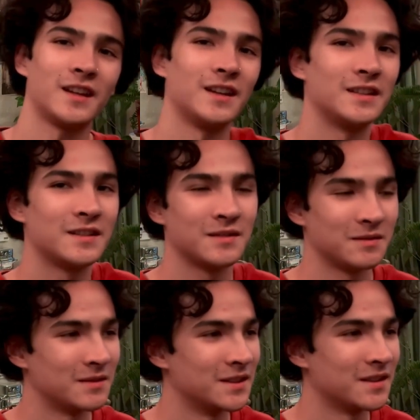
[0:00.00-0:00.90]
that
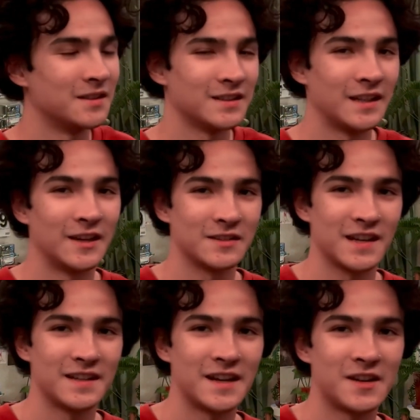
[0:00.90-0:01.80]
the sun is setting
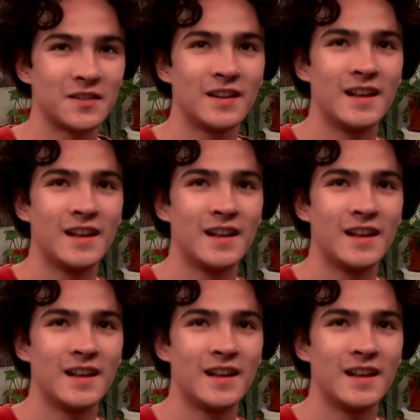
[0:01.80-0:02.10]
outside now,